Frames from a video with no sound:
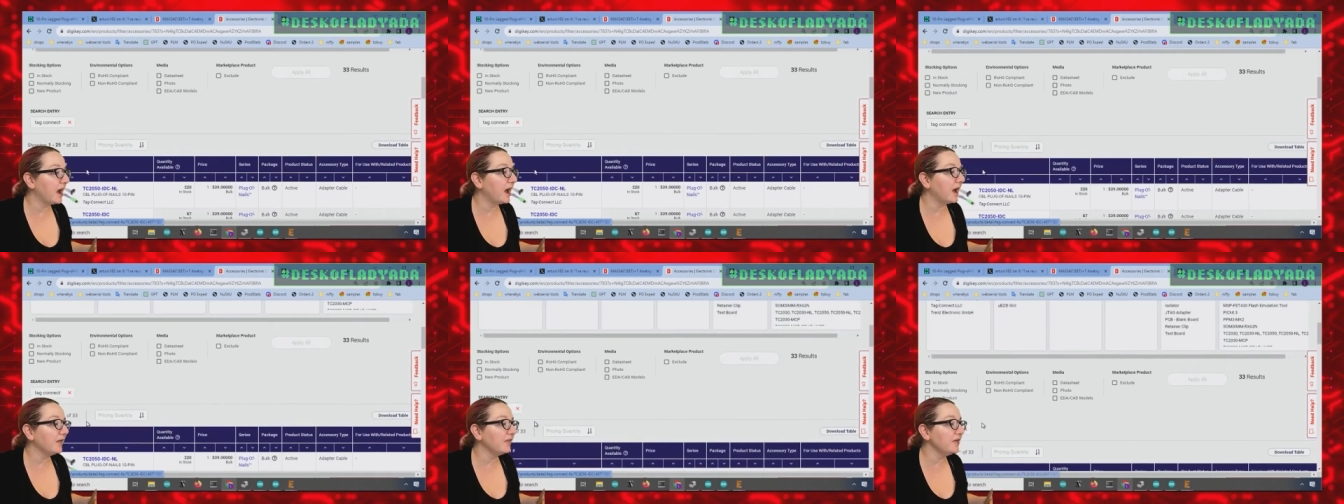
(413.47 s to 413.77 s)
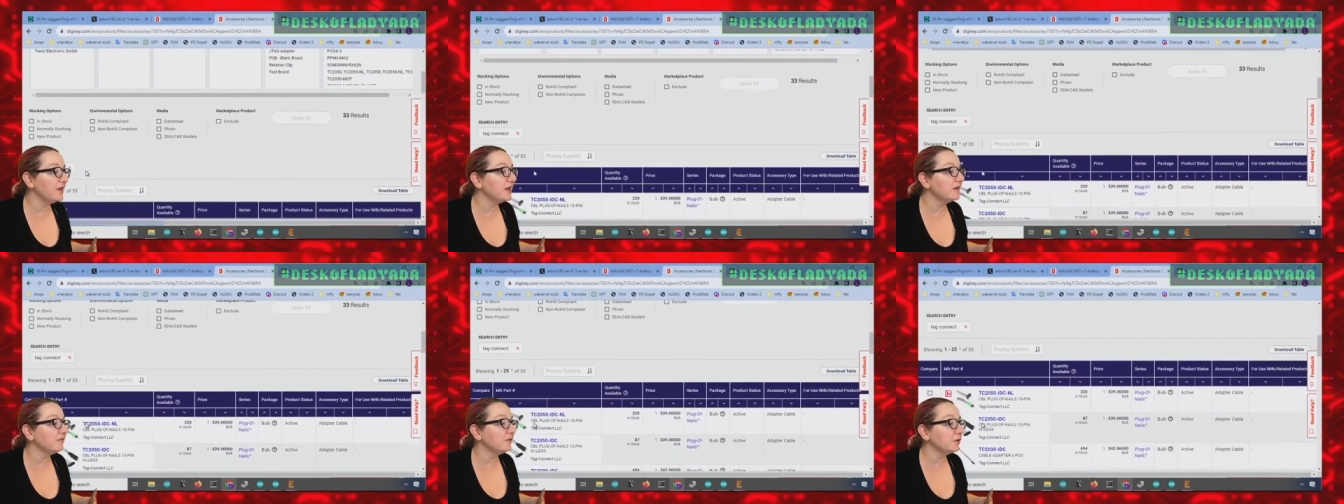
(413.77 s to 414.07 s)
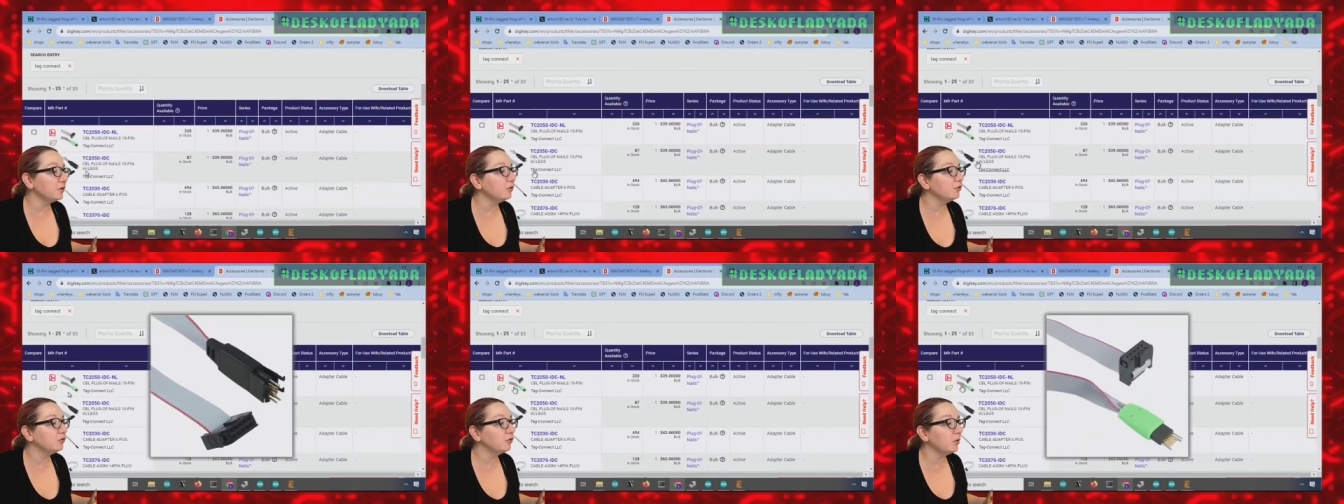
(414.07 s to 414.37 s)
I think if
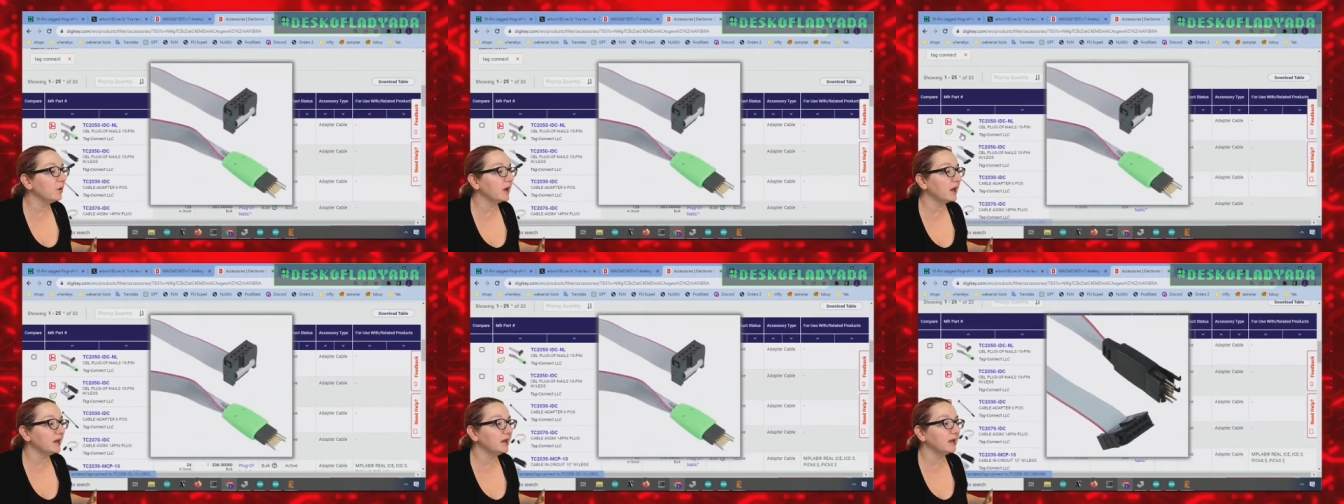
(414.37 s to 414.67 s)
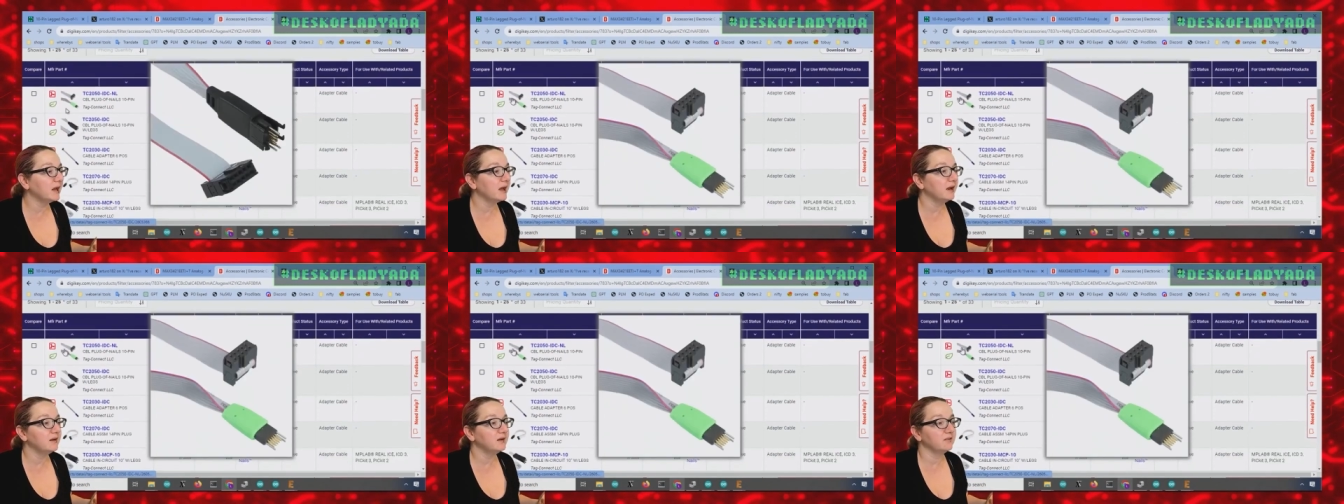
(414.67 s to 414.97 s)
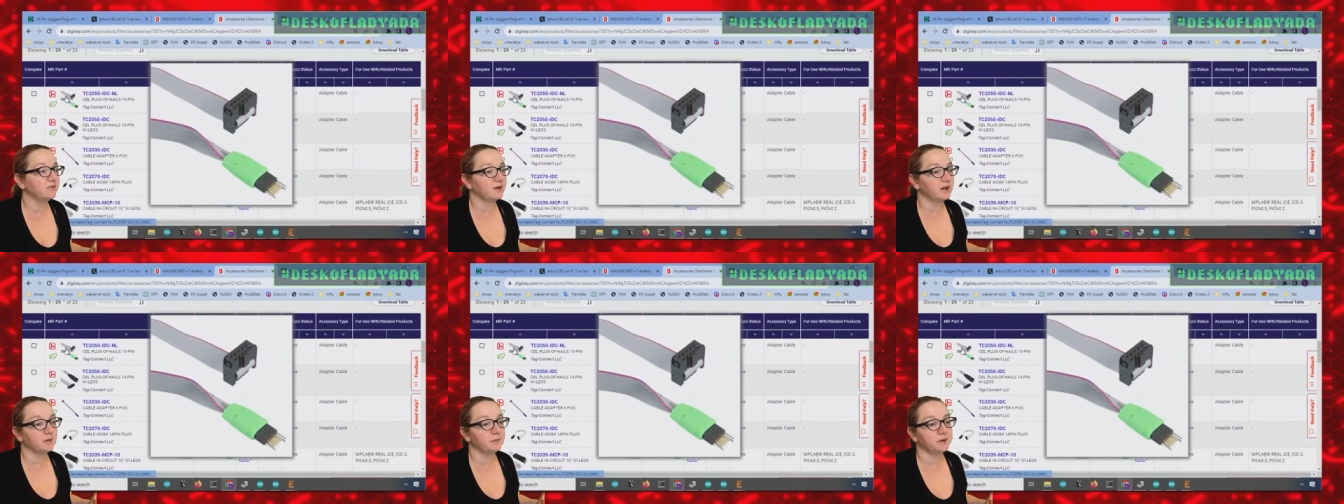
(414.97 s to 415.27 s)
you're doing any kind of
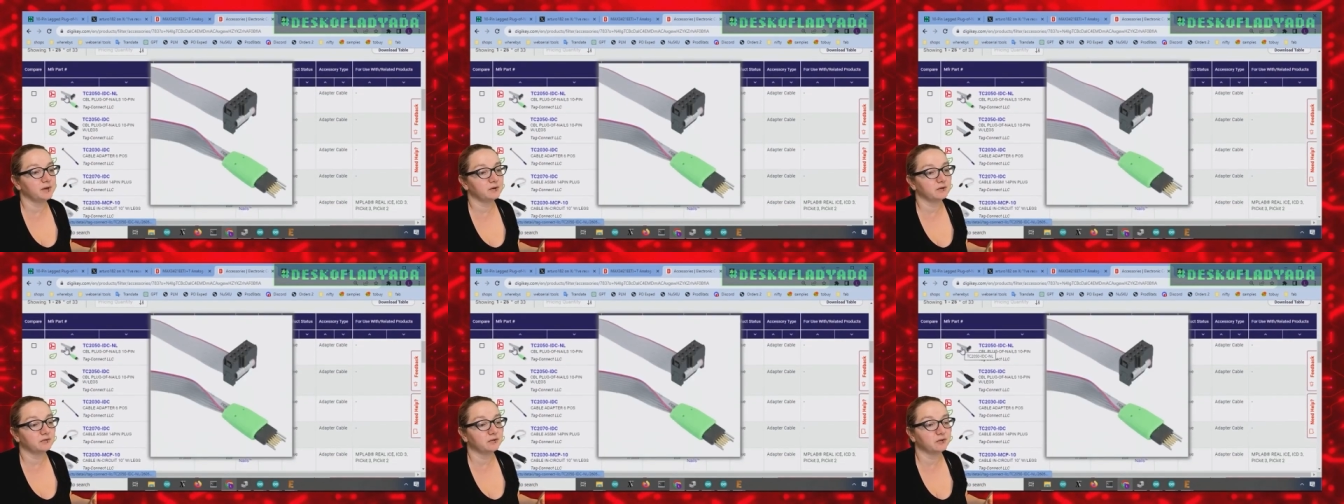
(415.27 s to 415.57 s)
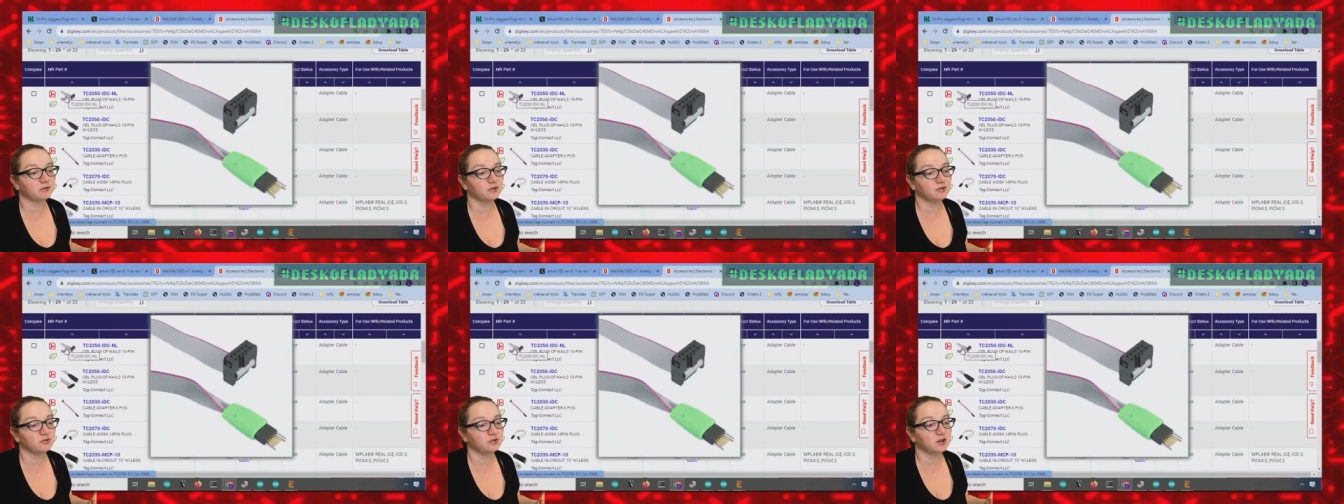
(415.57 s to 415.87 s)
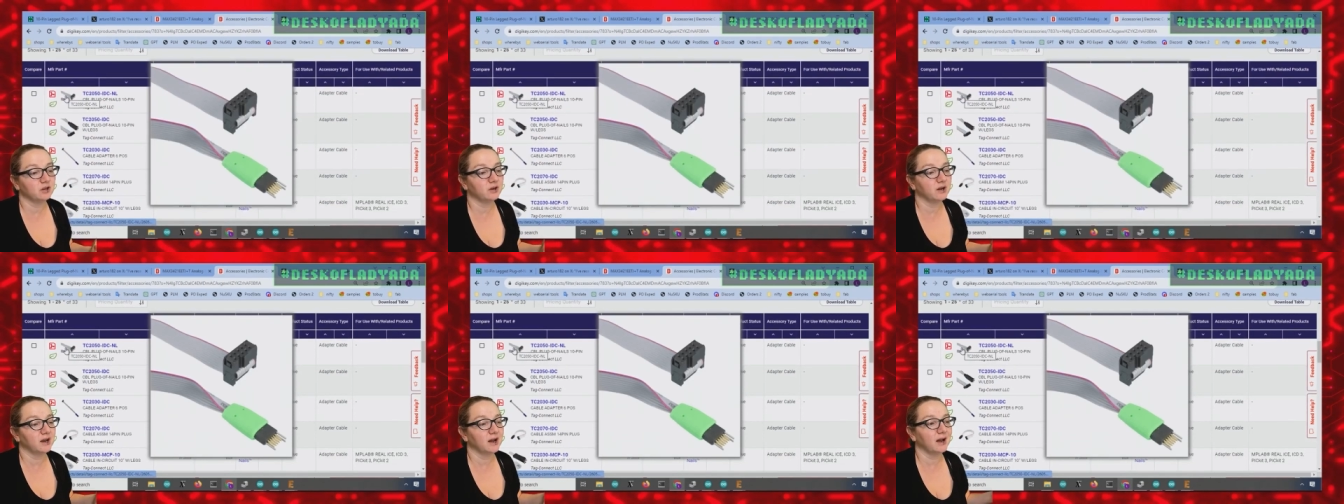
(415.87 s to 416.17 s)
development or reverse
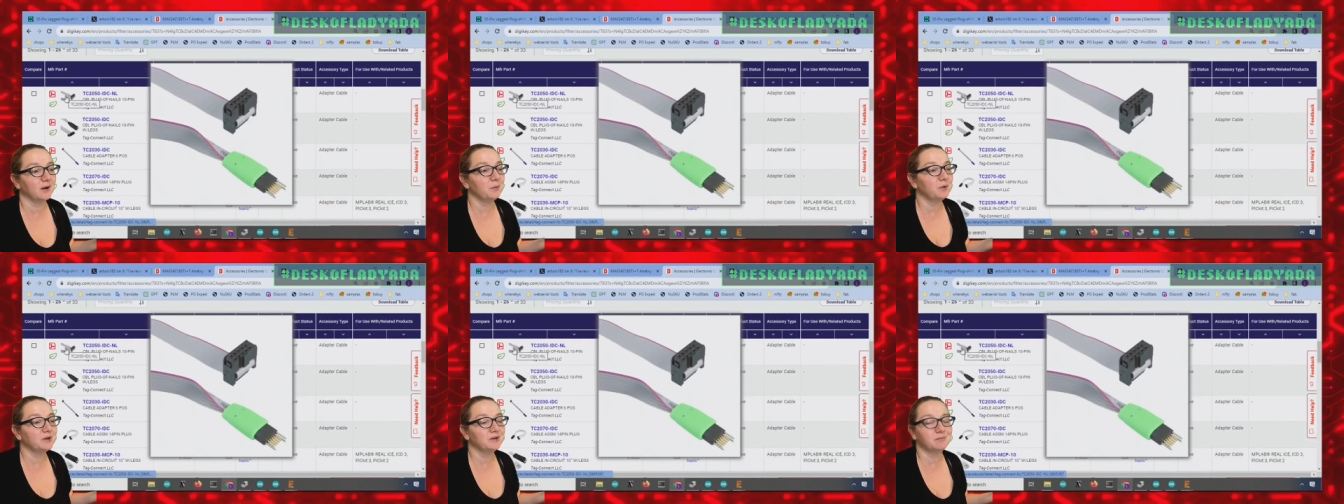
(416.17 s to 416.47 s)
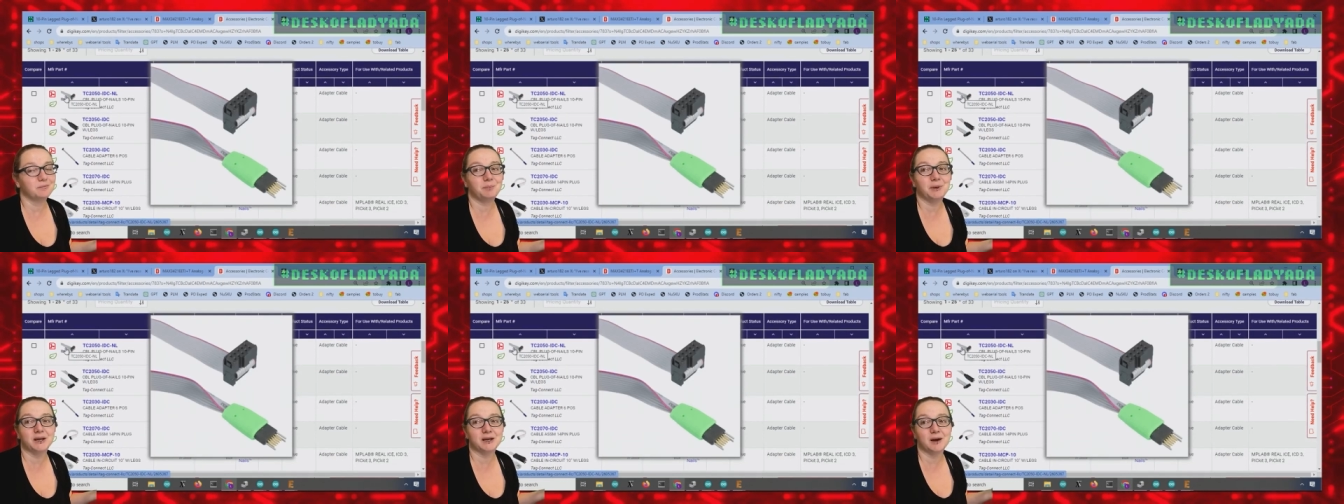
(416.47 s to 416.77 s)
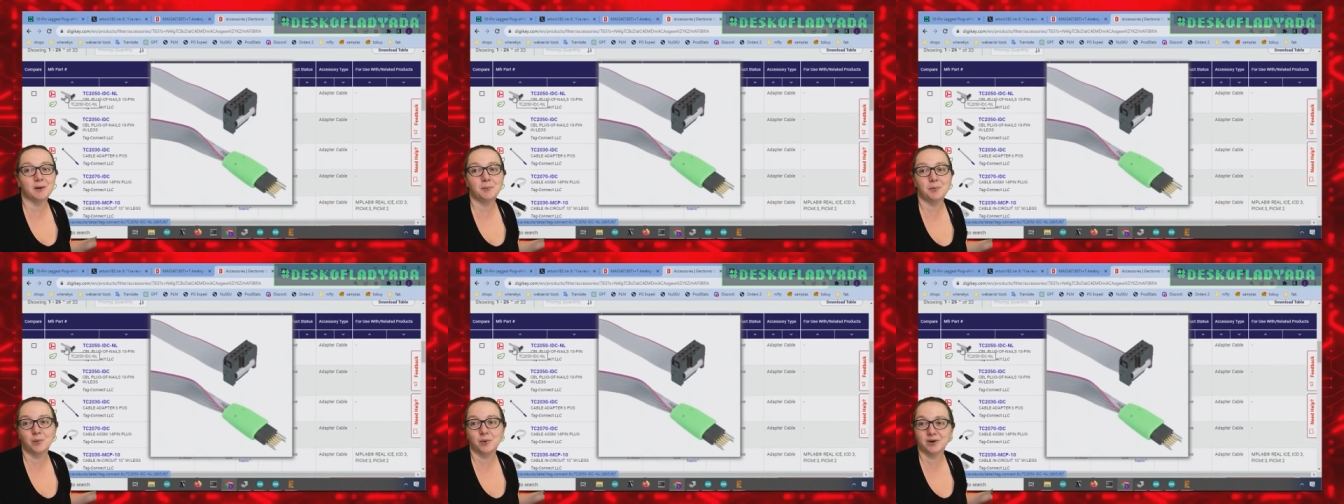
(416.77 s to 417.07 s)
engineering, I would
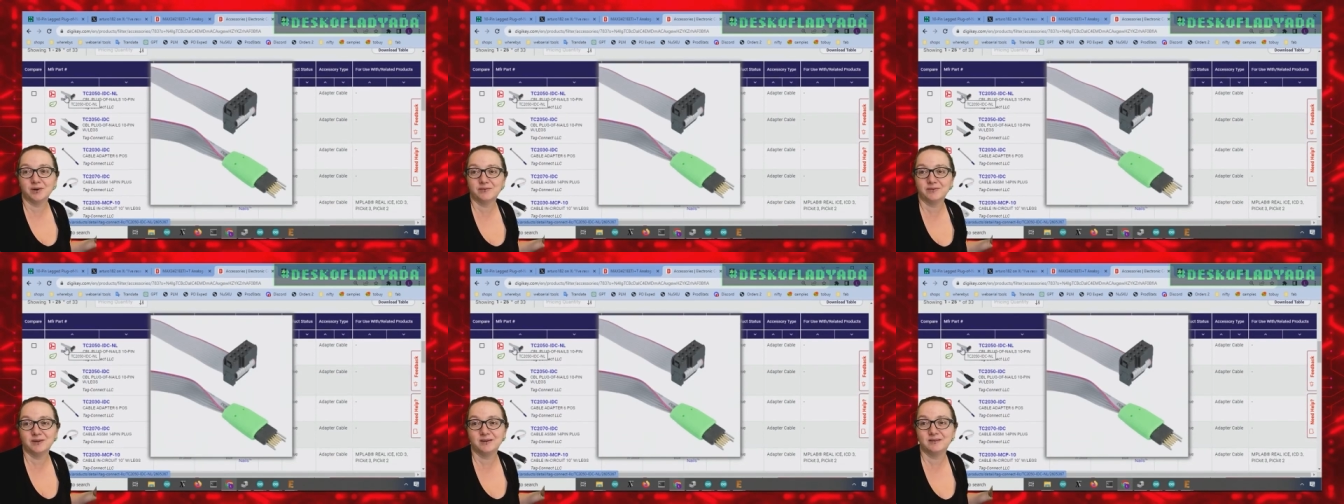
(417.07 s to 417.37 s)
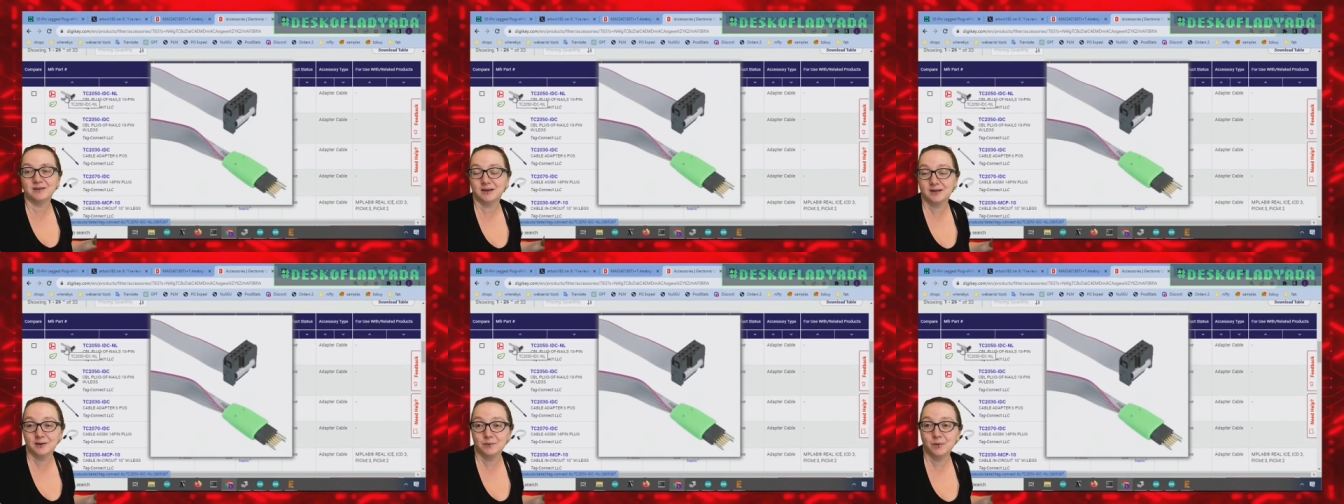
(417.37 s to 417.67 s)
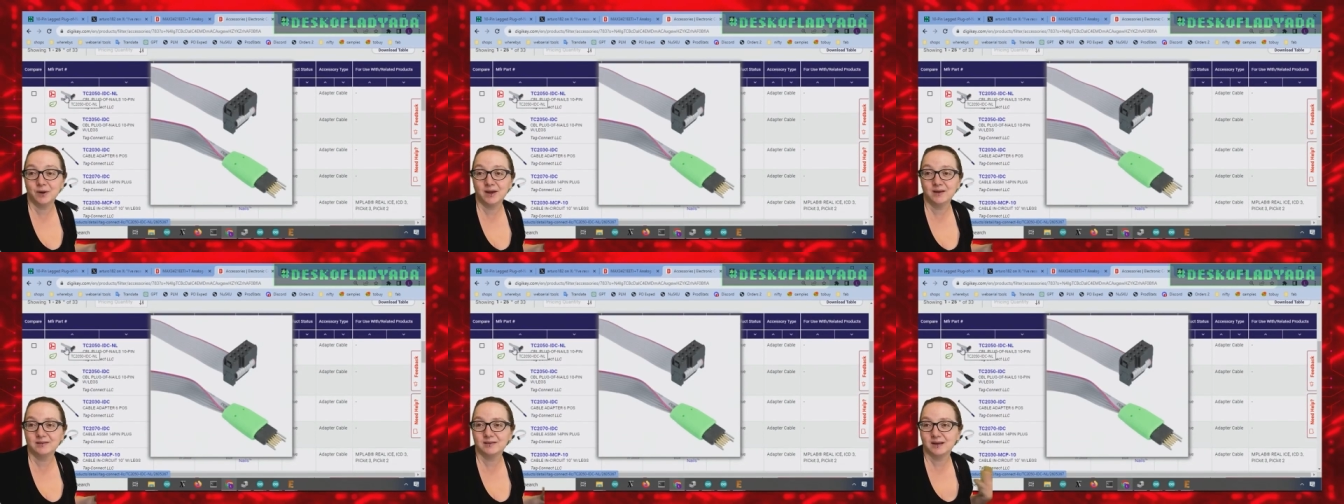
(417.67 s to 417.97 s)
pick up one of these
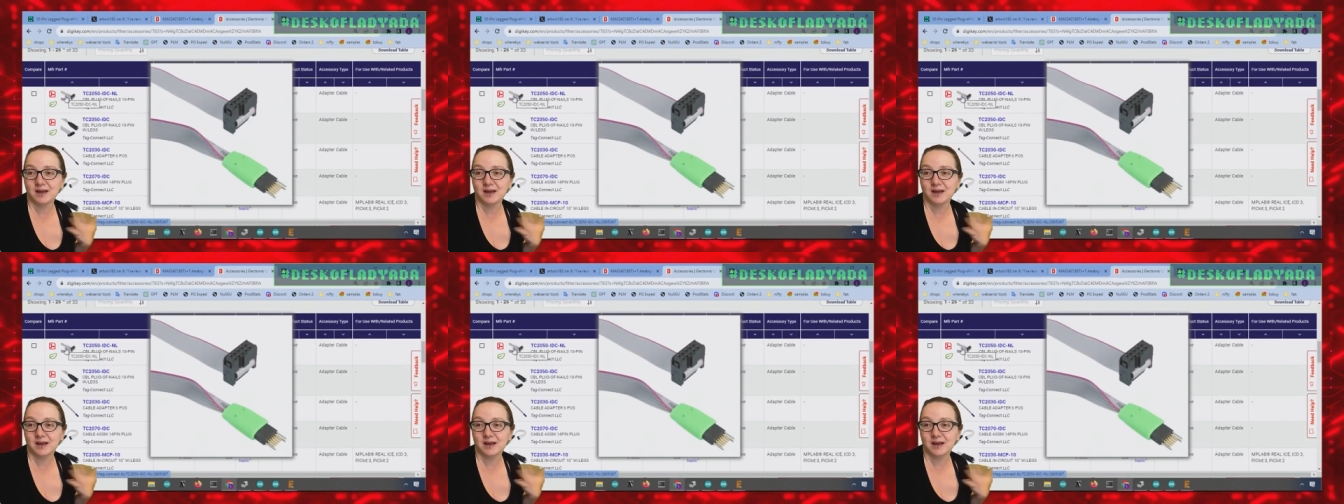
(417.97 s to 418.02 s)
anyways.